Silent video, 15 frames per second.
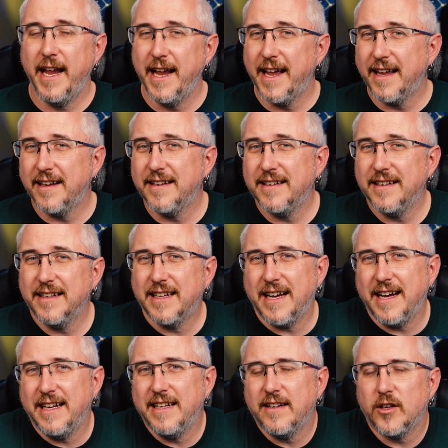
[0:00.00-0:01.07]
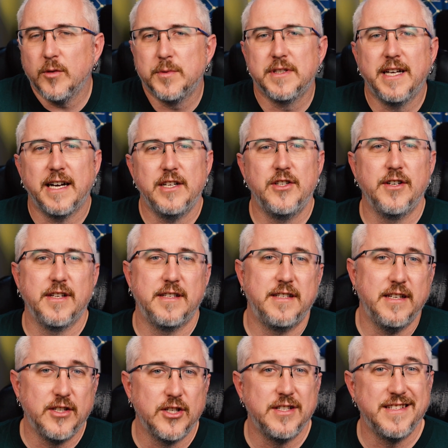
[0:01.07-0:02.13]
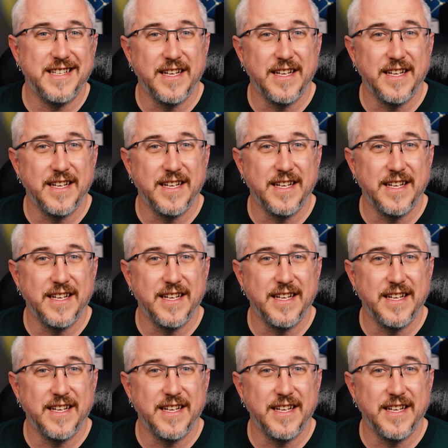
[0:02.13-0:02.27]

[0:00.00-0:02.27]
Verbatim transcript: and it kinda helps guide your decisions